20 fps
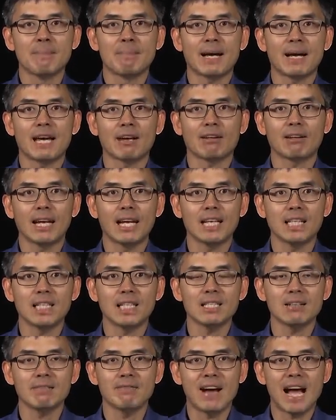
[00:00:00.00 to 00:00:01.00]
by
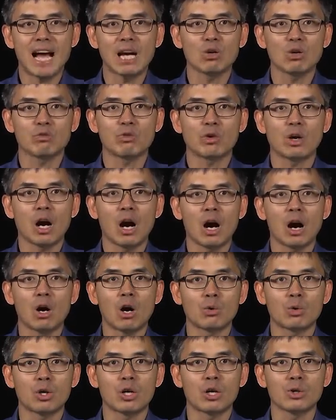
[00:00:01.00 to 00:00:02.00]
calculating the value for
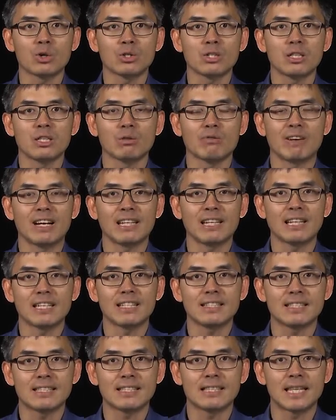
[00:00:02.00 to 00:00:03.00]
all rows in the
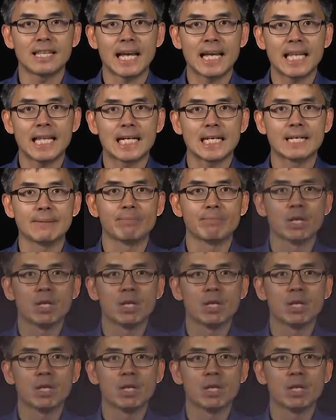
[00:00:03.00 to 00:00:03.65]
validation data.